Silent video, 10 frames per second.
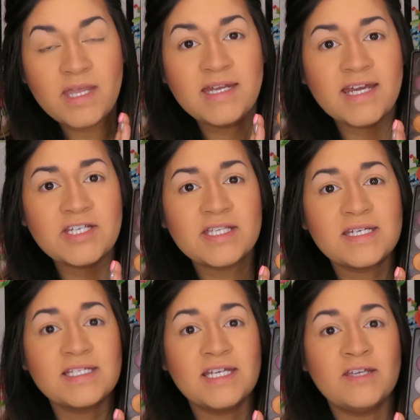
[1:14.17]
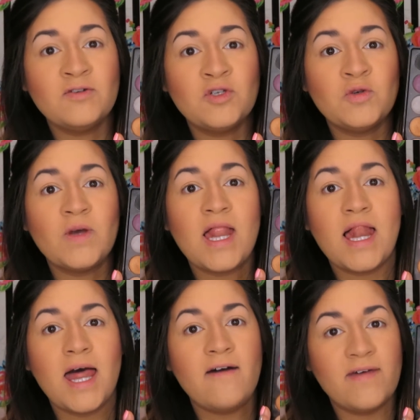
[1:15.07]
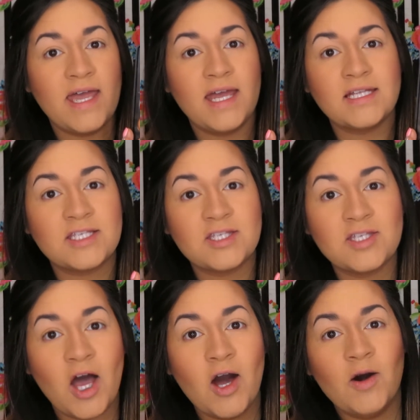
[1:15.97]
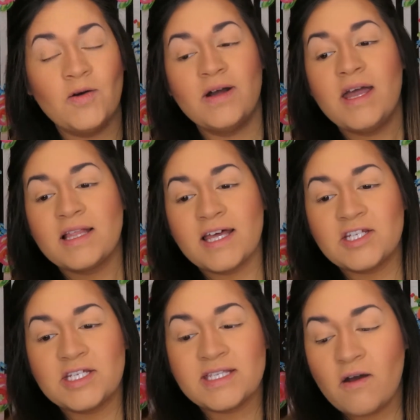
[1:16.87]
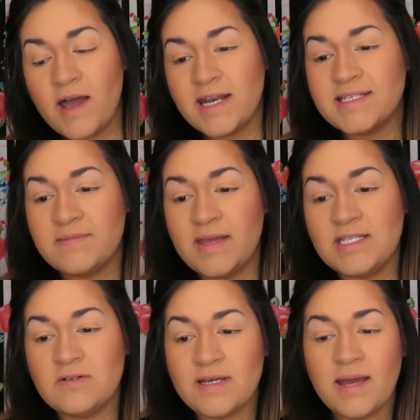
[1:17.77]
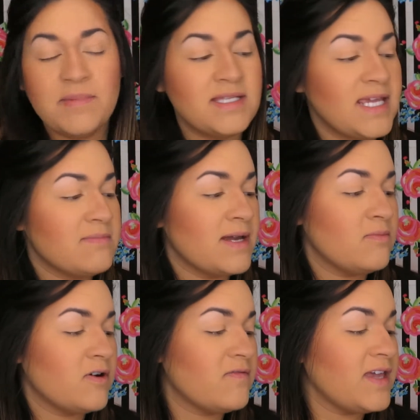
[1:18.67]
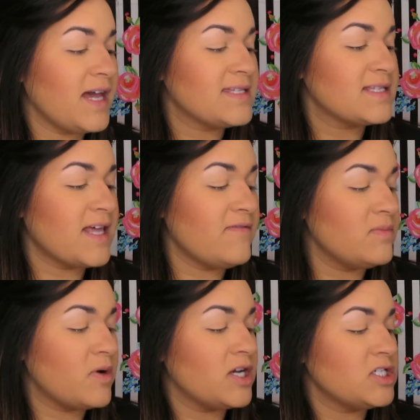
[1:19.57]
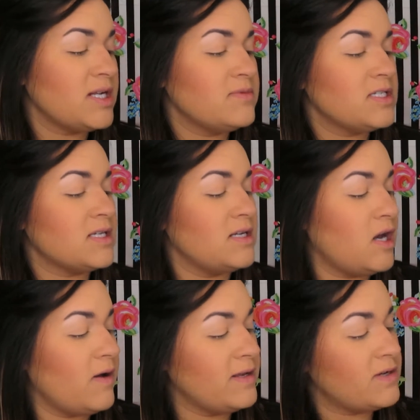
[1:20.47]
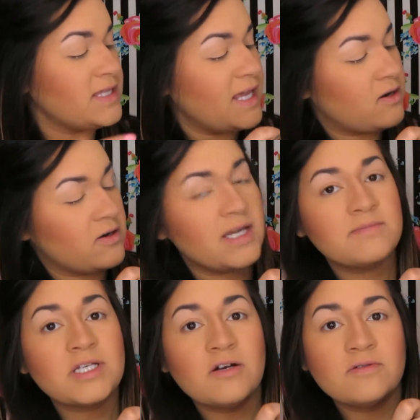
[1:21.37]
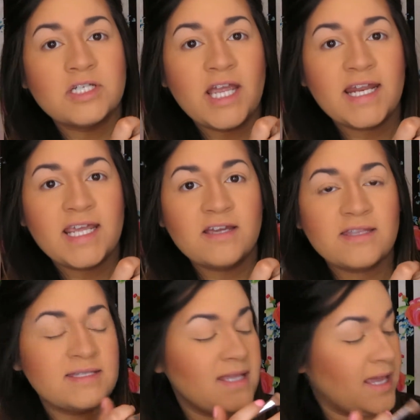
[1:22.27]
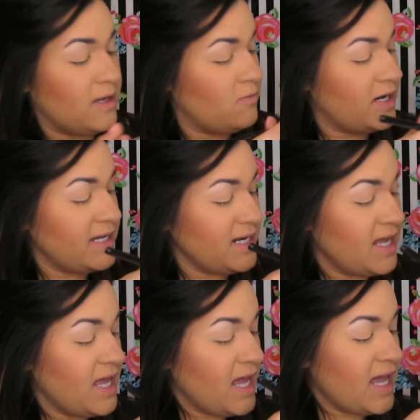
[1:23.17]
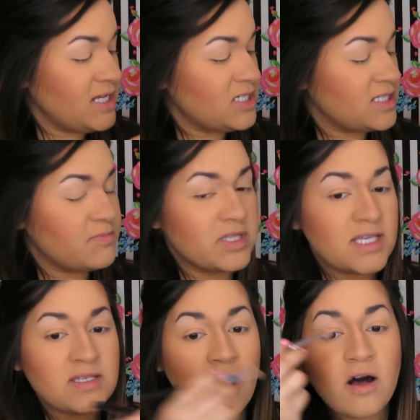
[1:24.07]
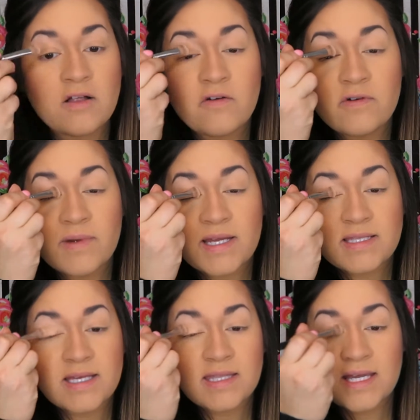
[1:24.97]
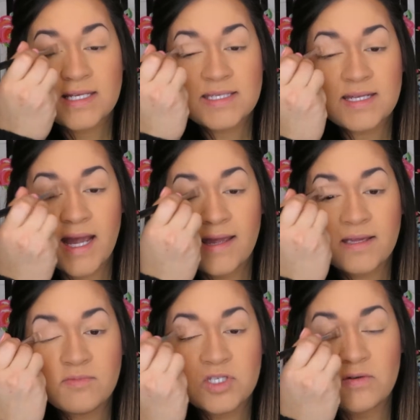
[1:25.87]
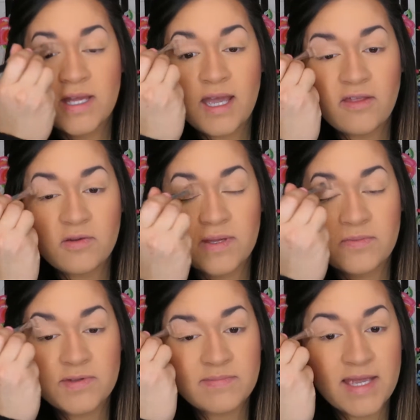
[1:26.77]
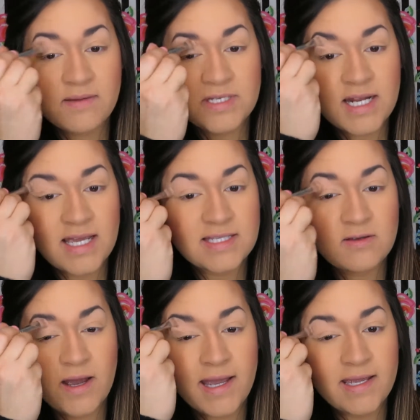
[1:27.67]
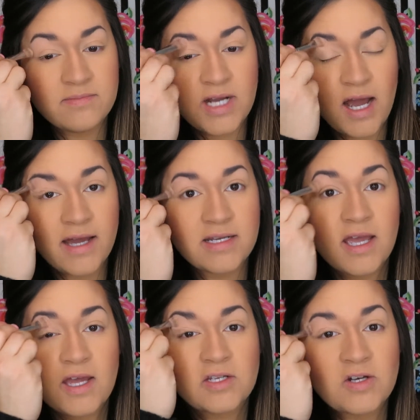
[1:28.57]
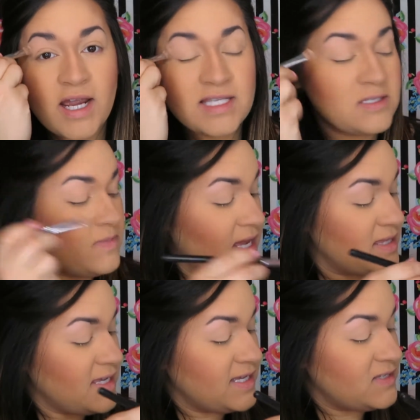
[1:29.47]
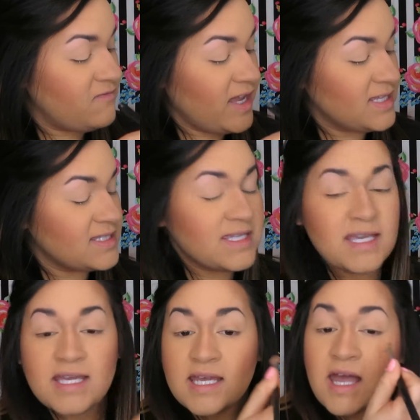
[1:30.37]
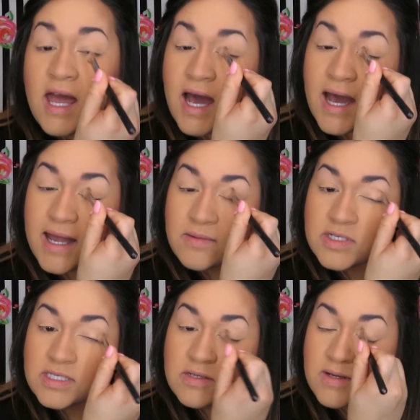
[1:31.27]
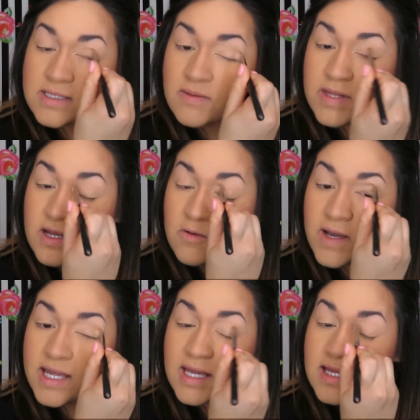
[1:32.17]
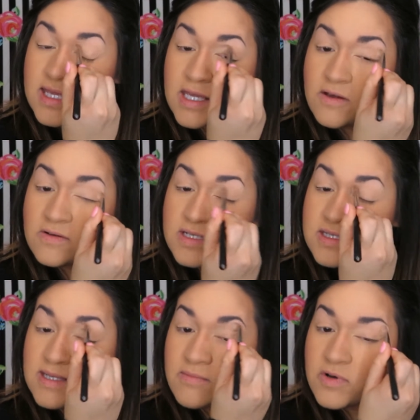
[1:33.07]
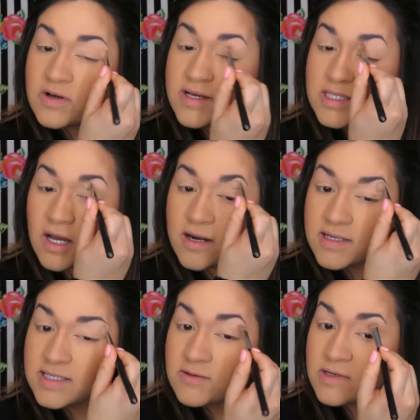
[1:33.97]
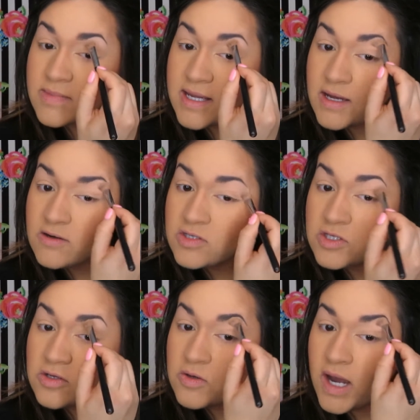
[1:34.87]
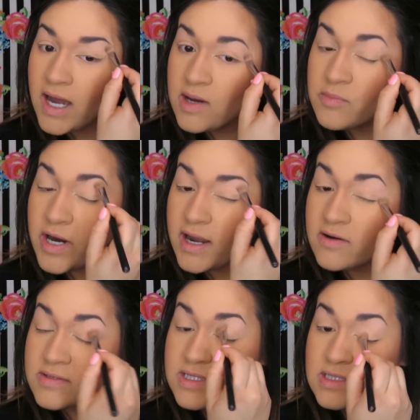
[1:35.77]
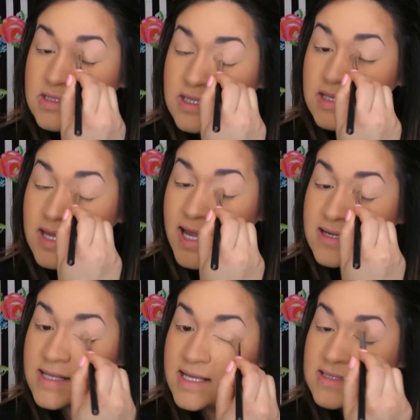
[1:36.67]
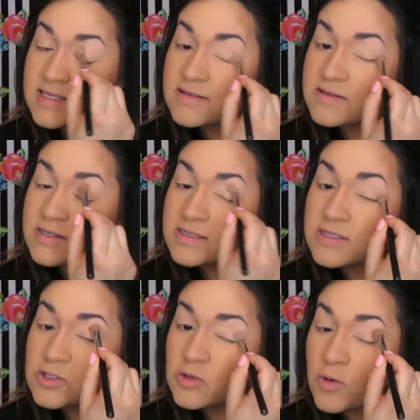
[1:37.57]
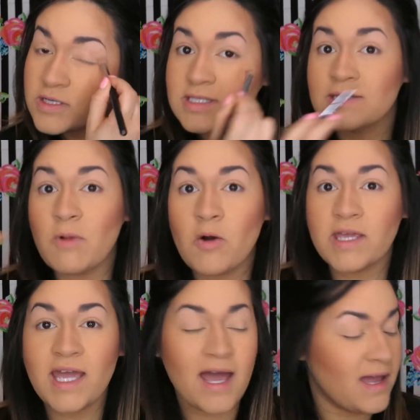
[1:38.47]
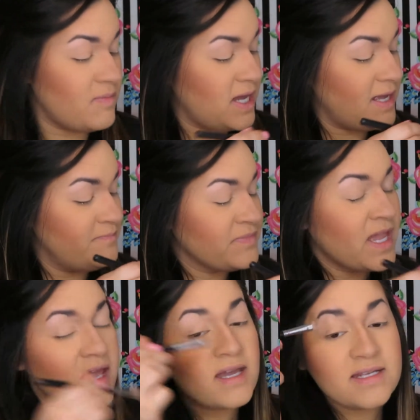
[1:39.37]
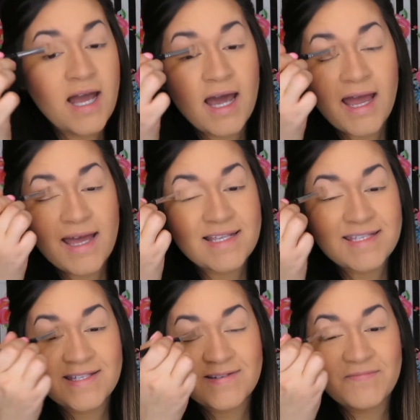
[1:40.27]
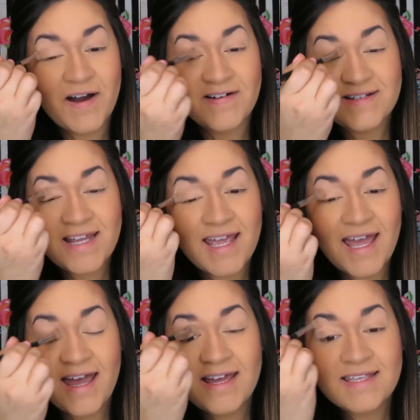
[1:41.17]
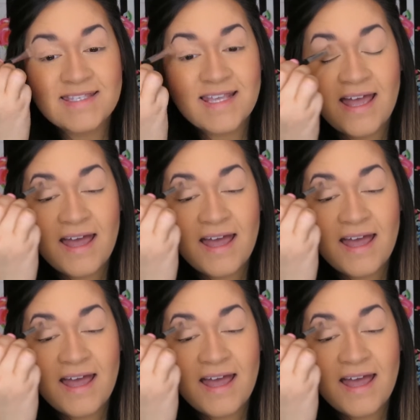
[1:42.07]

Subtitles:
And I just continue to love it. So let's just go ahead and dip into it. I'm going to take my Morphe S11 brush, and I'm just going to go in with a cream tone shade here, the second one, and just put this all over my lids. Like I said, I am doing other people's makeup today, so I am not trying to make this fancy. I am just doing something quick, cute, simple. It's honestly one of my go-to browns, kind of like a little short smoky eye, but not as smoked, I guess.